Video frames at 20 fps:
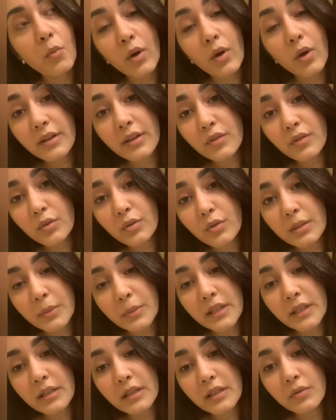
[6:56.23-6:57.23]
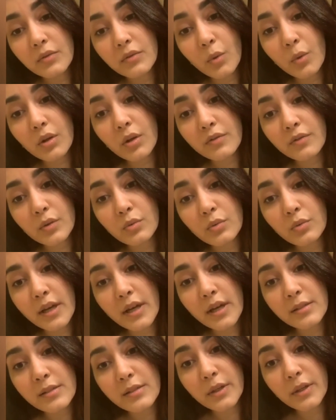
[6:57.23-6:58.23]
what have you
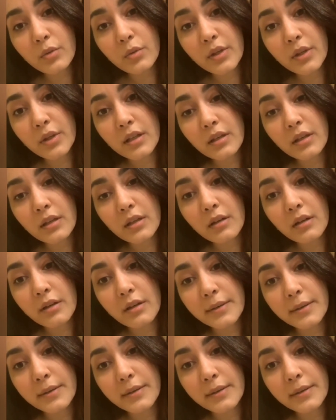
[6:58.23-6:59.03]
guys been doing